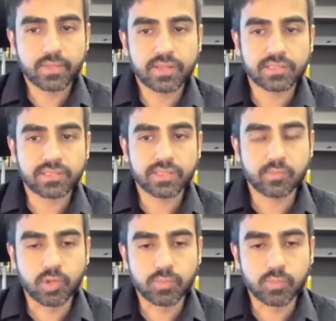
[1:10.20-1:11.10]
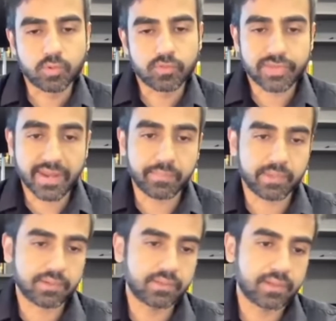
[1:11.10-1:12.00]
with such a small pool of
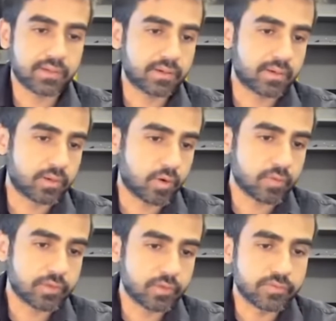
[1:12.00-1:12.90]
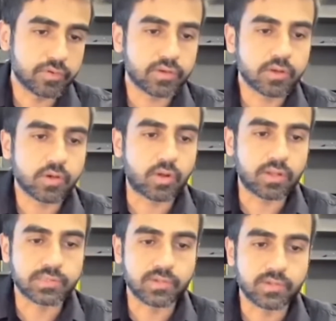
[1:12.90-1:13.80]
capital, a lot of you, if you're in
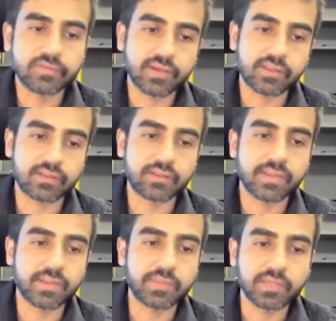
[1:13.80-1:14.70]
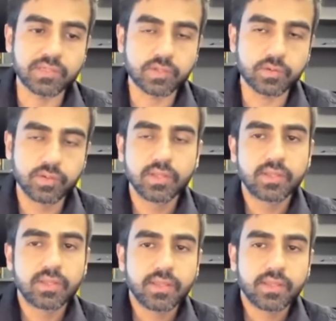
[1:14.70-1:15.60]
college, will face the same issue,
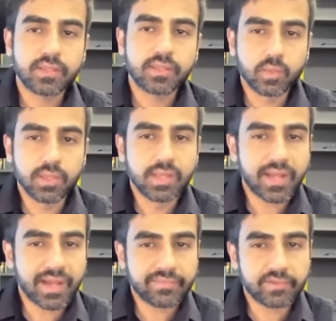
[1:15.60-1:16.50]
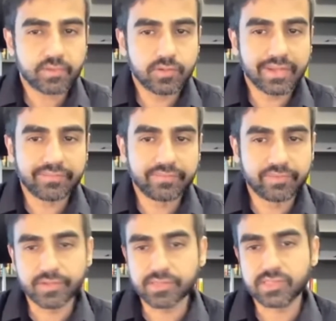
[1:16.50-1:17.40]
is you will have to
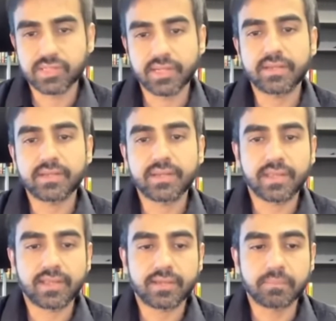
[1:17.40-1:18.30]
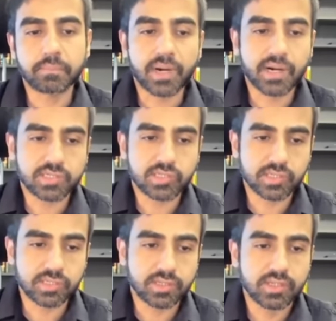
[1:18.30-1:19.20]
leverage and take
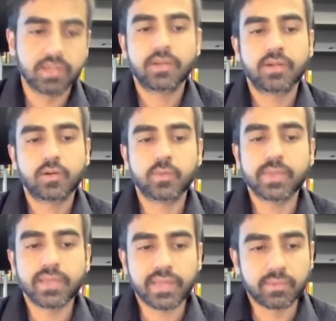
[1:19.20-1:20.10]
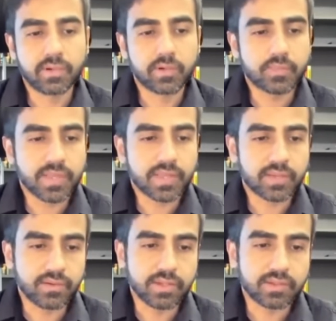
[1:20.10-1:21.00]
margin to be able to
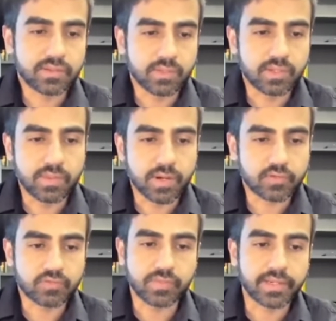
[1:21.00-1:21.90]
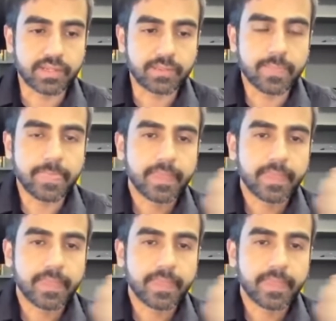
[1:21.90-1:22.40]
make a reasonable amount of money.